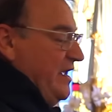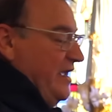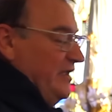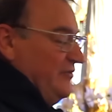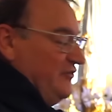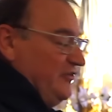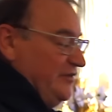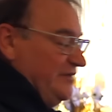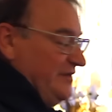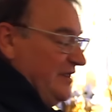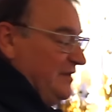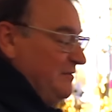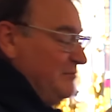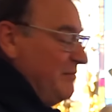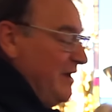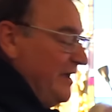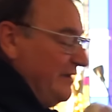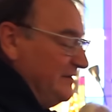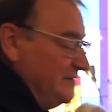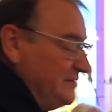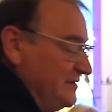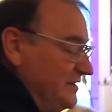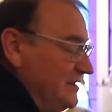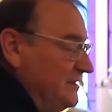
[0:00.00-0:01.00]
And she said,
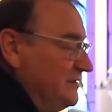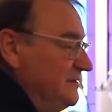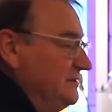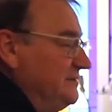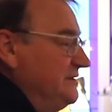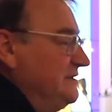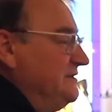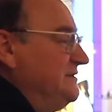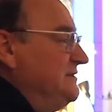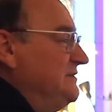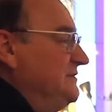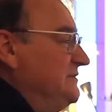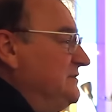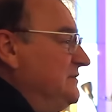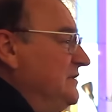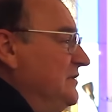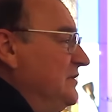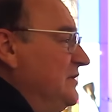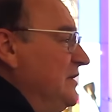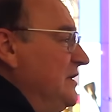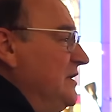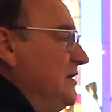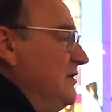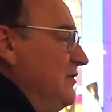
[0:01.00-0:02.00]
"My son, this is
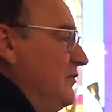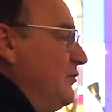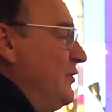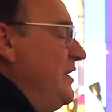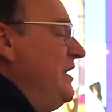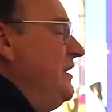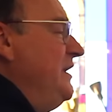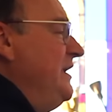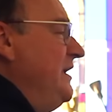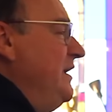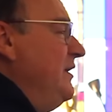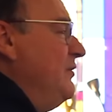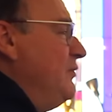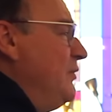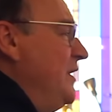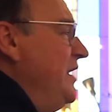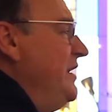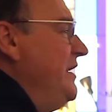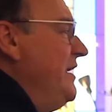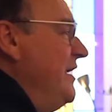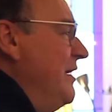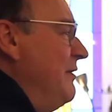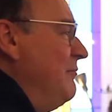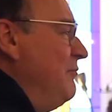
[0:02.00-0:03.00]
really,
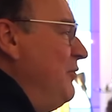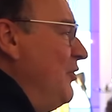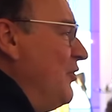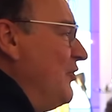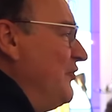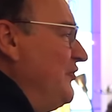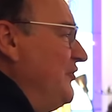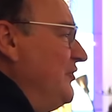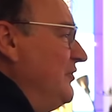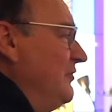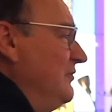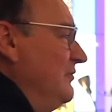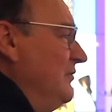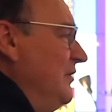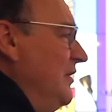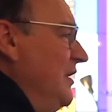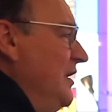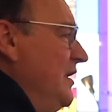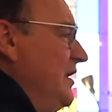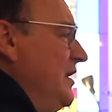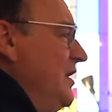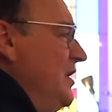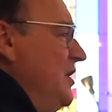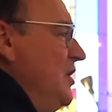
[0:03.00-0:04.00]
really important.
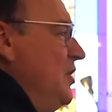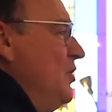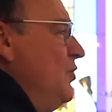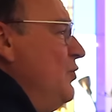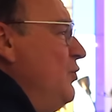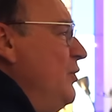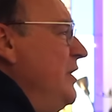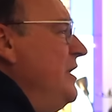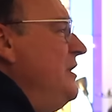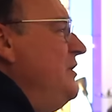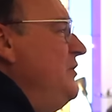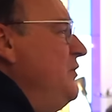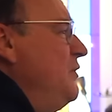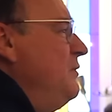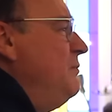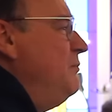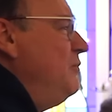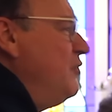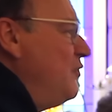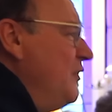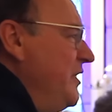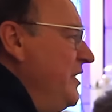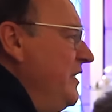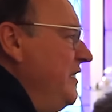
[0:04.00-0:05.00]
Will you
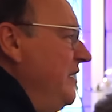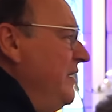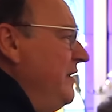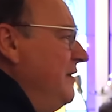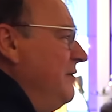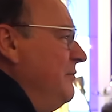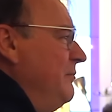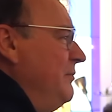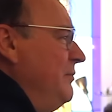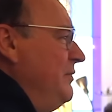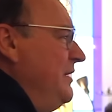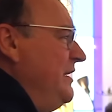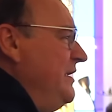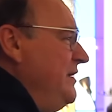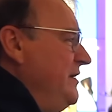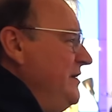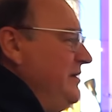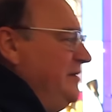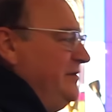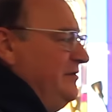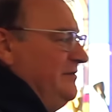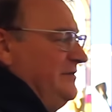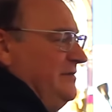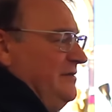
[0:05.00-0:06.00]
pray,
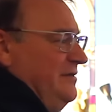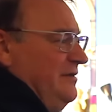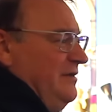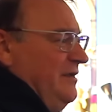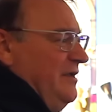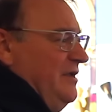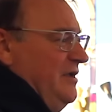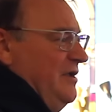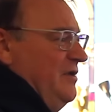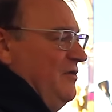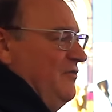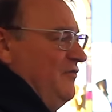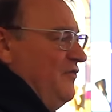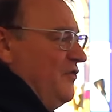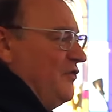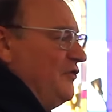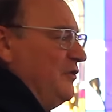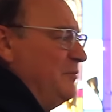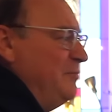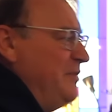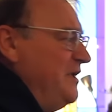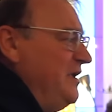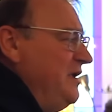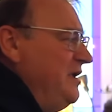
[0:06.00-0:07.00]
please, for
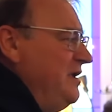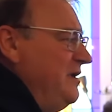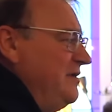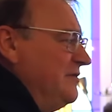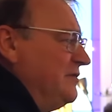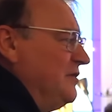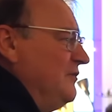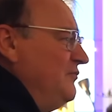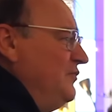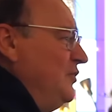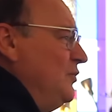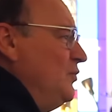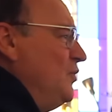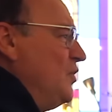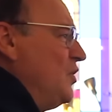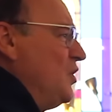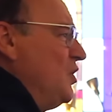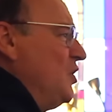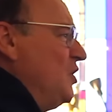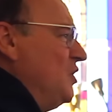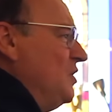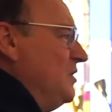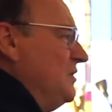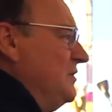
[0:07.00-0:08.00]
the peace of the
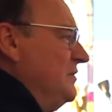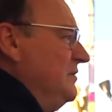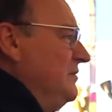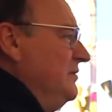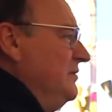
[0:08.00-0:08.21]
world?"